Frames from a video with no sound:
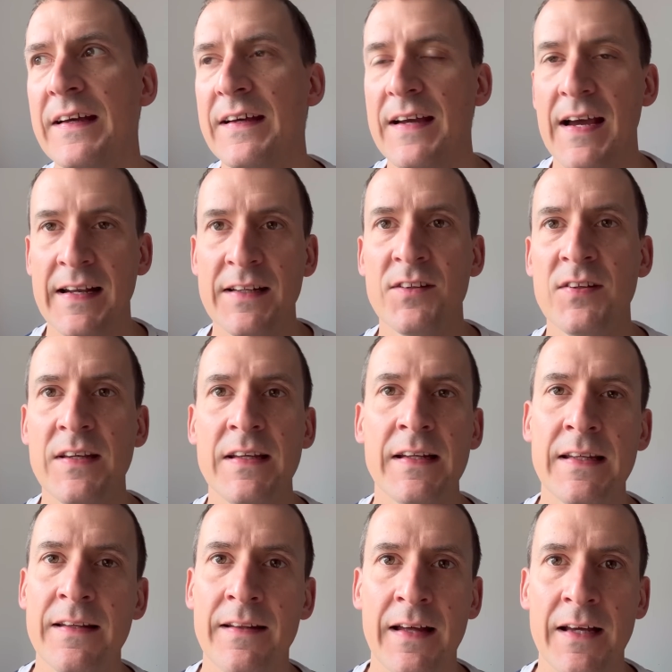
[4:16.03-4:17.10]
And in
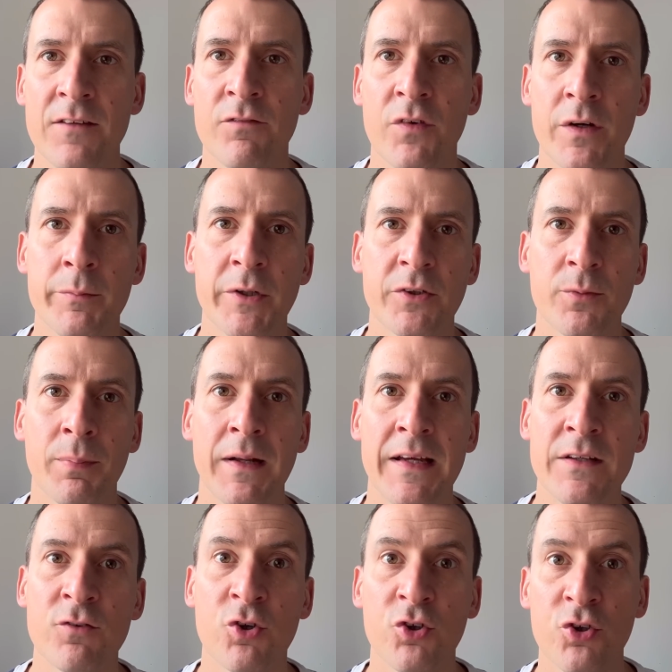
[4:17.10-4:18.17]
Tierney, that is very much a player.
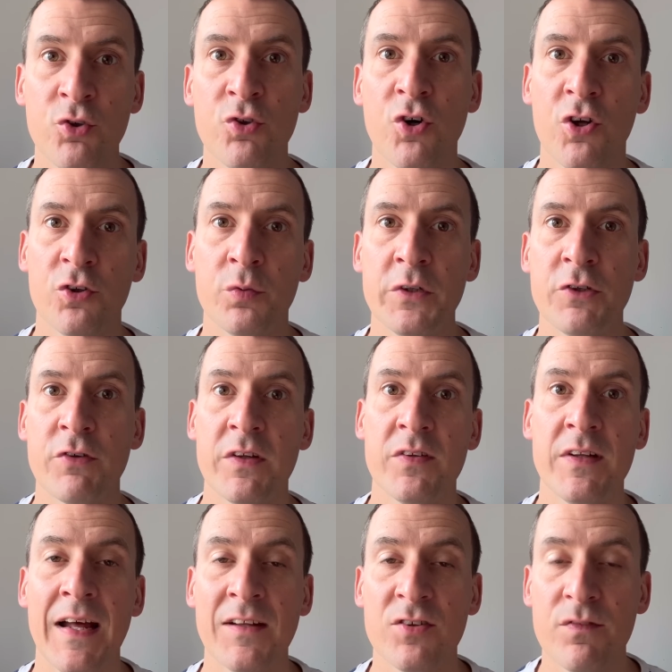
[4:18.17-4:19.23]
You've got Newcastle
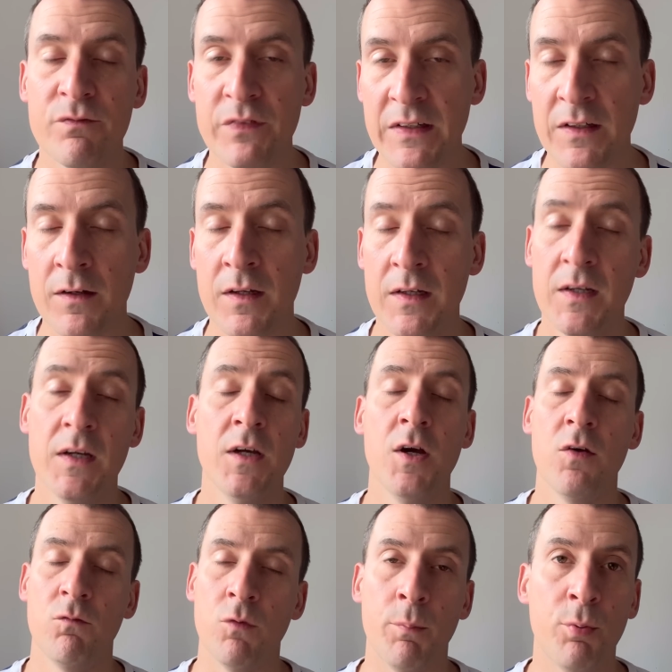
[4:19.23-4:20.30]
interested. Aston Villa
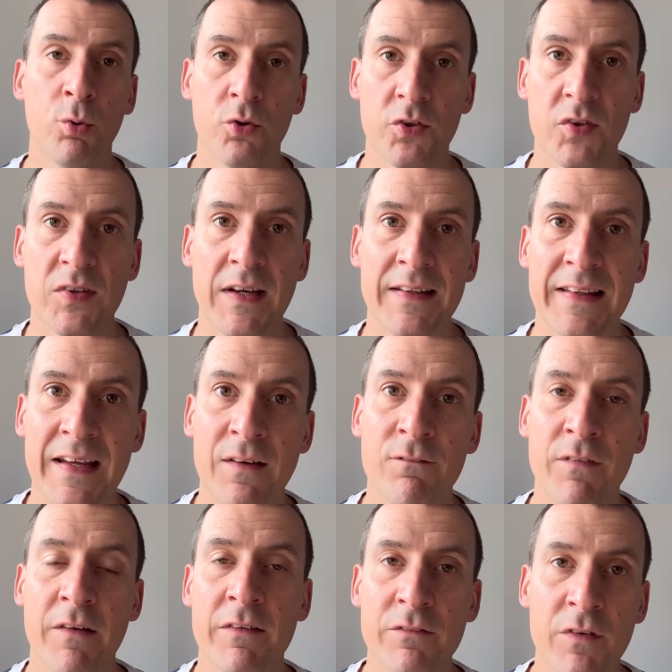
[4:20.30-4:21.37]
reports are saying they are
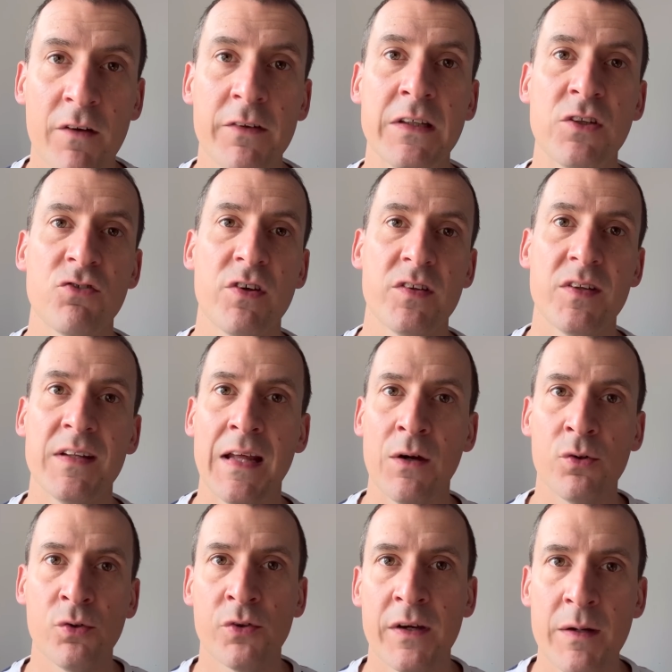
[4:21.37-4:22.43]
very, very interested
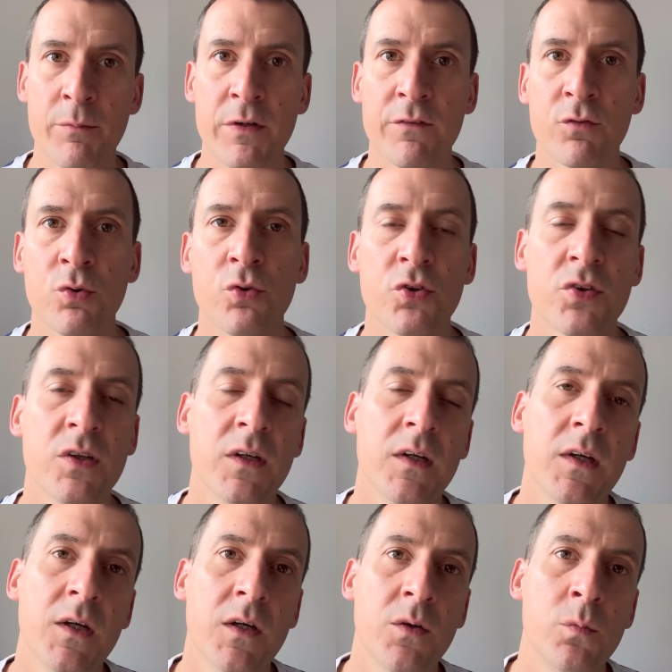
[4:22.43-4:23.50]
now. Unai Emery, of course,
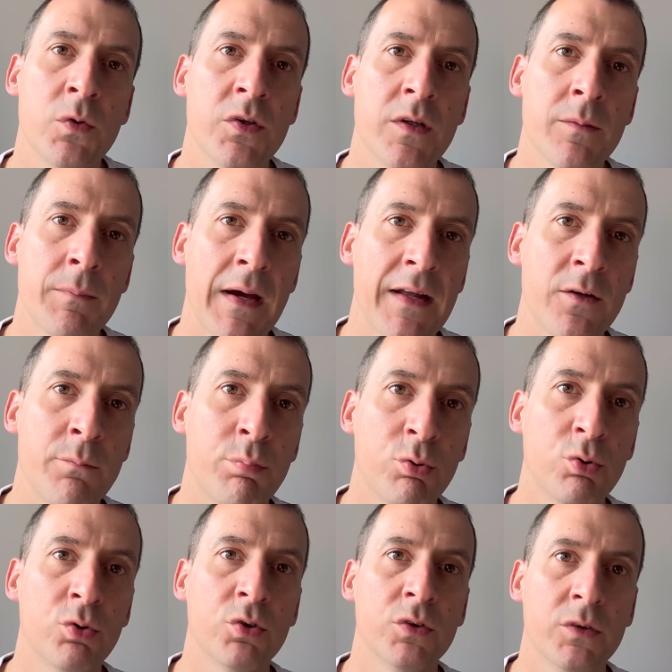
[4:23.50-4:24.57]
was the man who
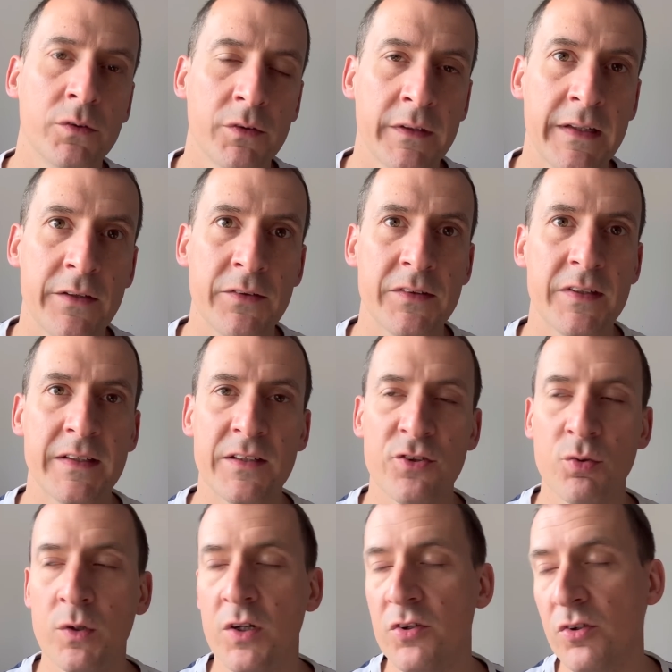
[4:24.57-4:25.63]
brought Kieran Tierney
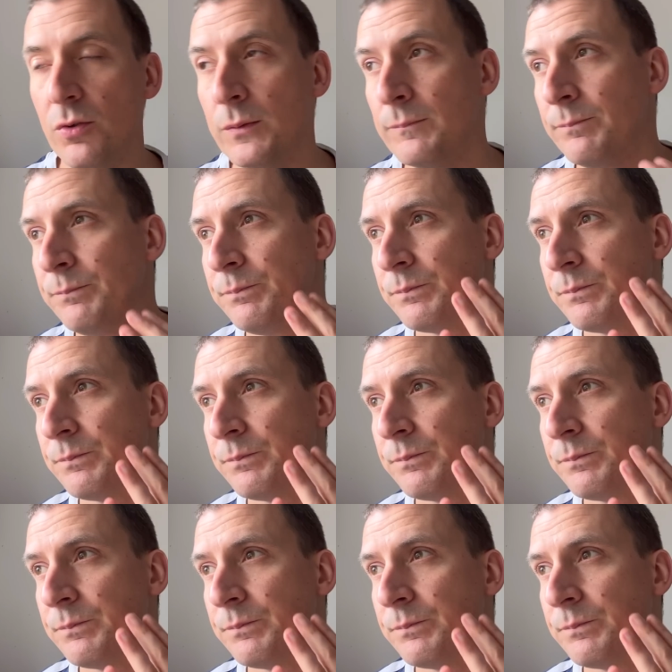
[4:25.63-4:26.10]
to Arsenal.